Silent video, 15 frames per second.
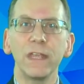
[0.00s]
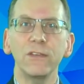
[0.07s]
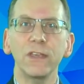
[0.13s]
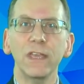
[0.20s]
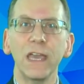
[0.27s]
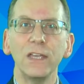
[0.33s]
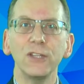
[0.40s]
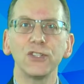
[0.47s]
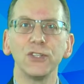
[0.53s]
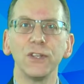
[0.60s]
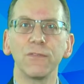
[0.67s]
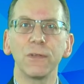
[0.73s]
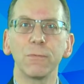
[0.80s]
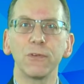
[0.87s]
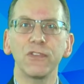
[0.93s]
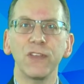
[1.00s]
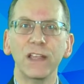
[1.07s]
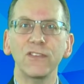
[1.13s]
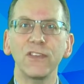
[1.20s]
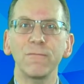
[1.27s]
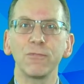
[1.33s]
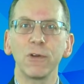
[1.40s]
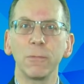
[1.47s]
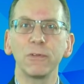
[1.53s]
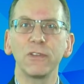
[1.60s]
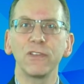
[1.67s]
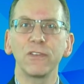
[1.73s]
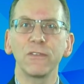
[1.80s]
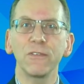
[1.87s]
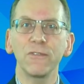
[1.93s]
indication of the protective
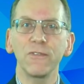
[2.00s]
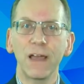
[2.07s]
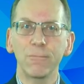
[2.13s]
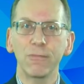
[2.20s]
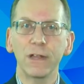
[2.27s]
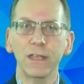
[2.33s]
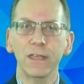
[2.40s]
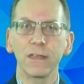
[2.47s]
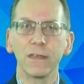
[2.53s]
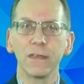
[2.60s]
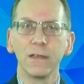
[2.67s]
properties of a fabric.